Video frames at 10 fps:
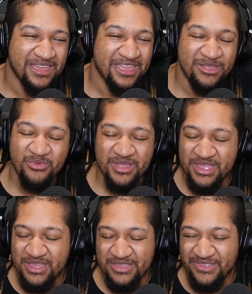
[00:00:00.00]

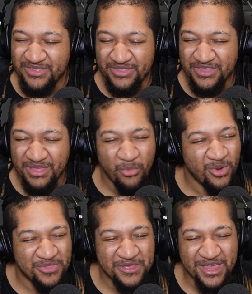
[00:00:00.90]
the number
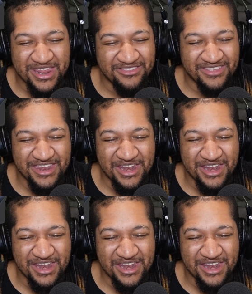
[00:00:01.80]
one thing that he said